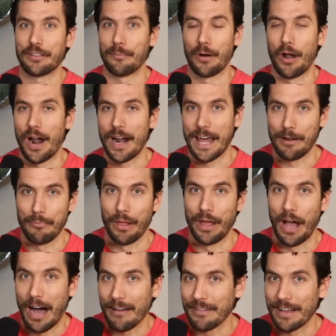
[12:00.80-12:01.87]
LeBron how to play
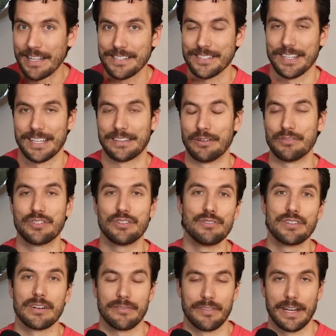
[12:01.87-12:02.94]
offense? Like, those
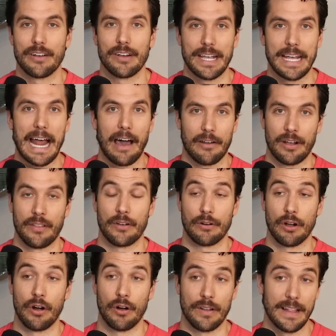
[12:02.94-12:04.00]
dudes are figuring it out on
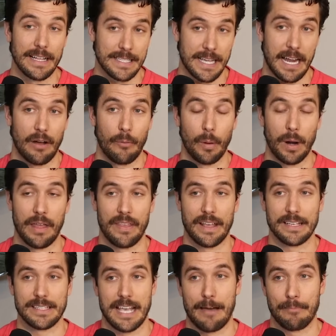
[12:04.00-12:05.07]
their own, and that's kind of what I
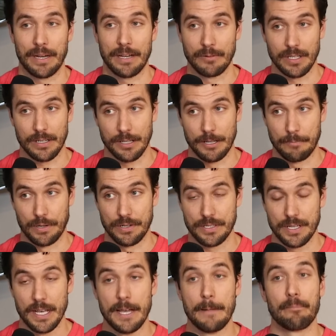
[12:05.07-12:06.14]
think is happening with the
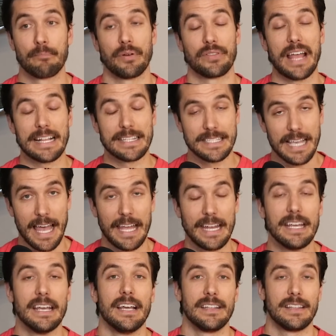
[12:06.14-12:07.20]
Clippers. But that
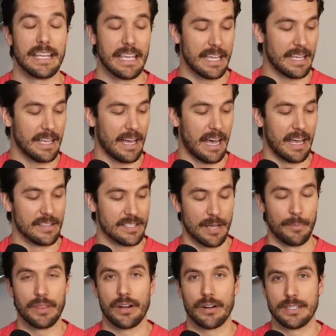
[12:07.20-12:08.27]
said,
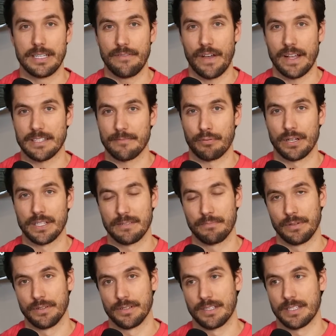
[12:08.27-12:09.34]
some of their defensive
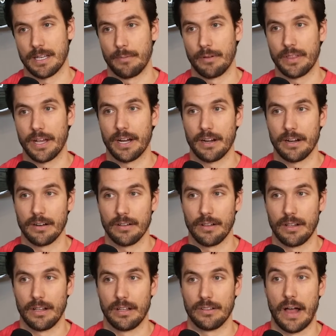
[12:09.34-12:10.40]
principles and some of their
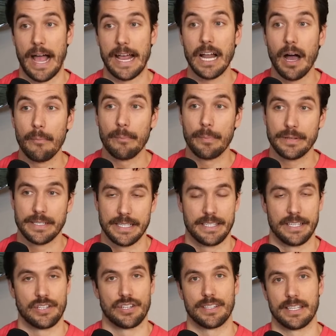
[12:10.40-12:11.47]
lineup
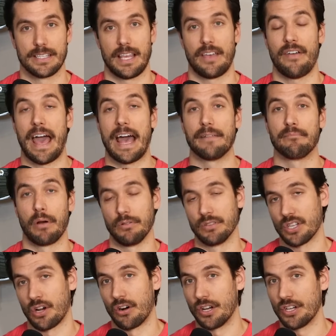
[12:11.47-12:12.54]
decisions that they've had
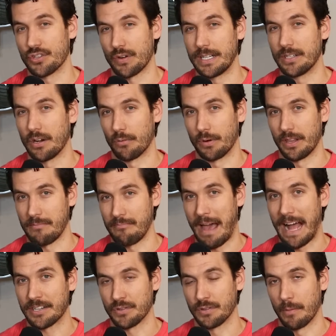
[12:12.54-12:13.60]
post the Harden trade don't really
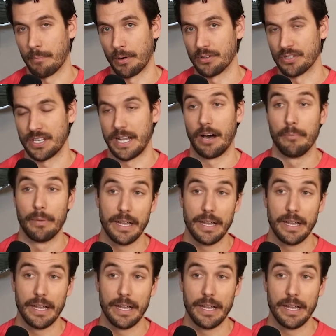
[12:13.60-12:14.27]
match with the personnel.